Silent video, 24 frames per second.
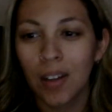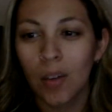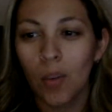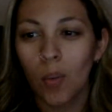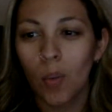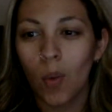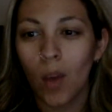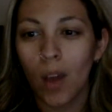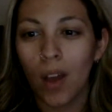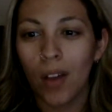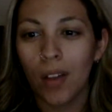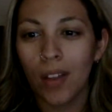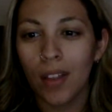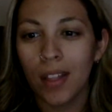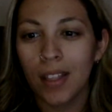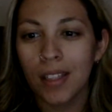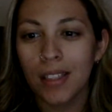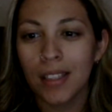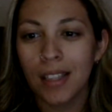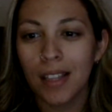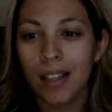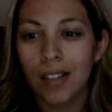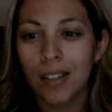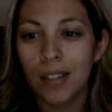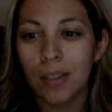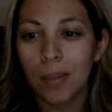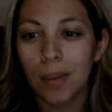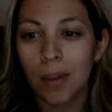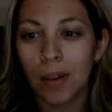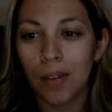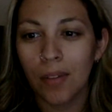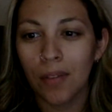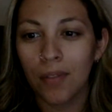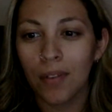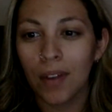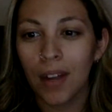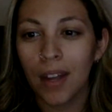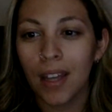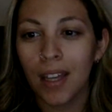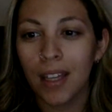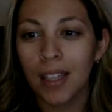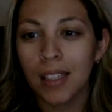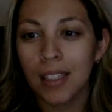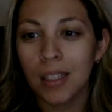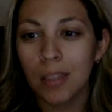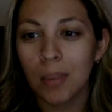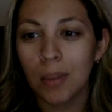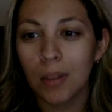Wow, that sounds about
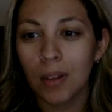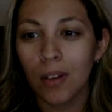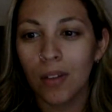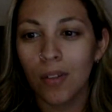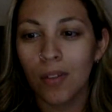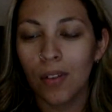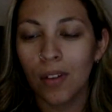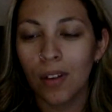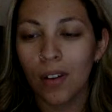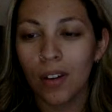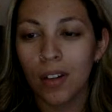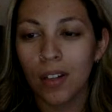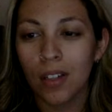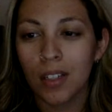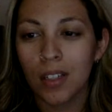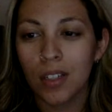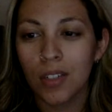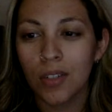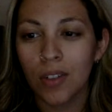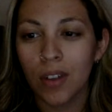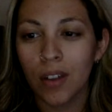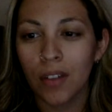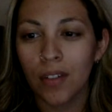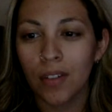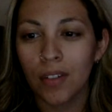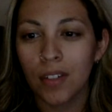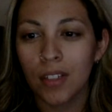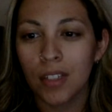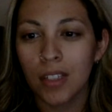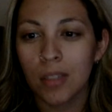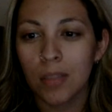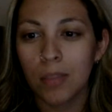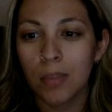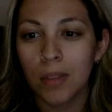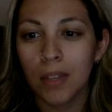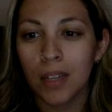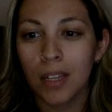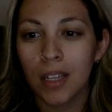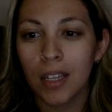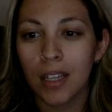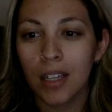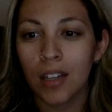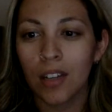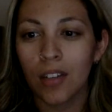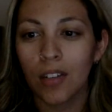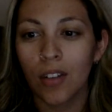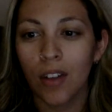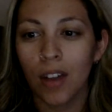right. Typical Florida driver speeding
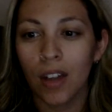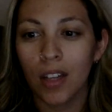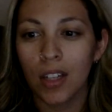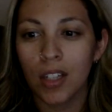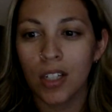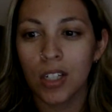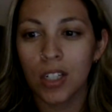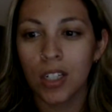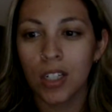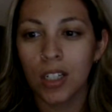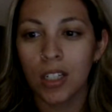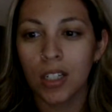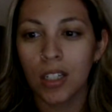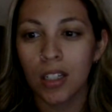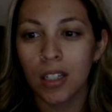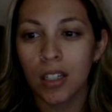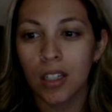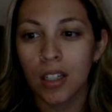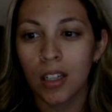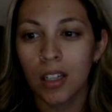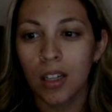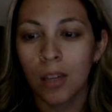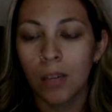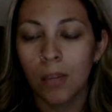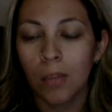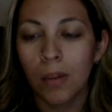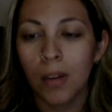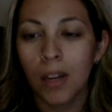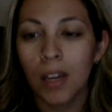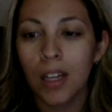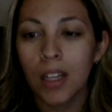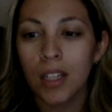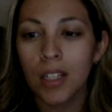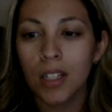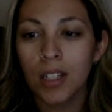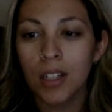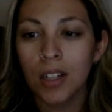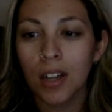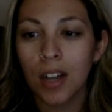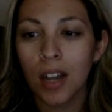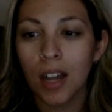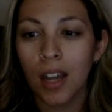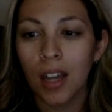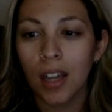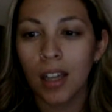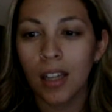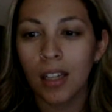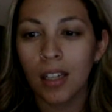and crashing. Pleasure
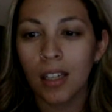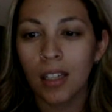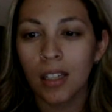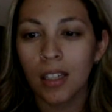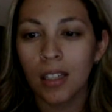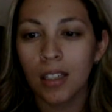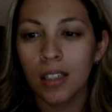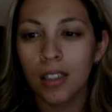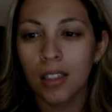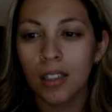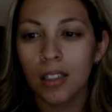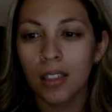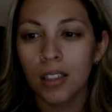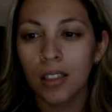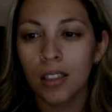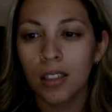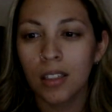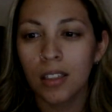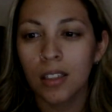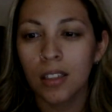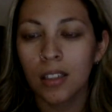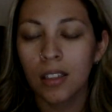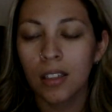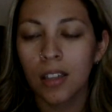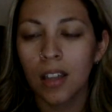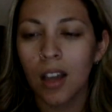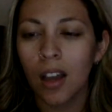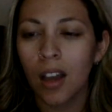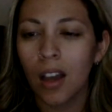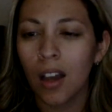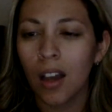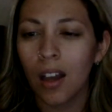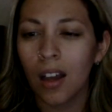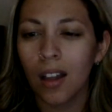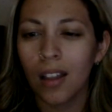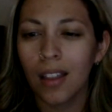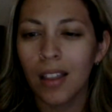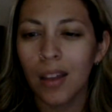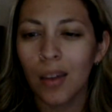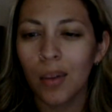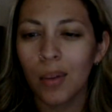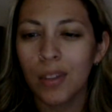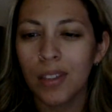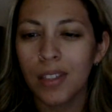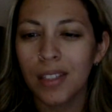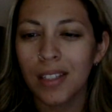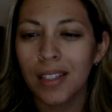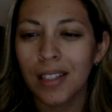Island? Uh-uh, that
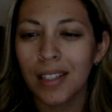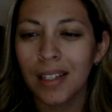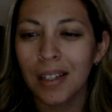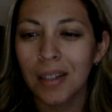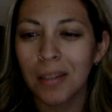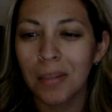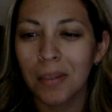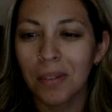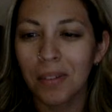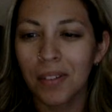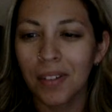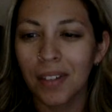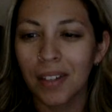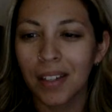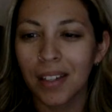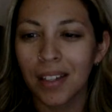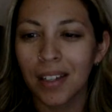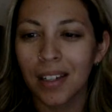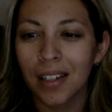wasn't the name of it.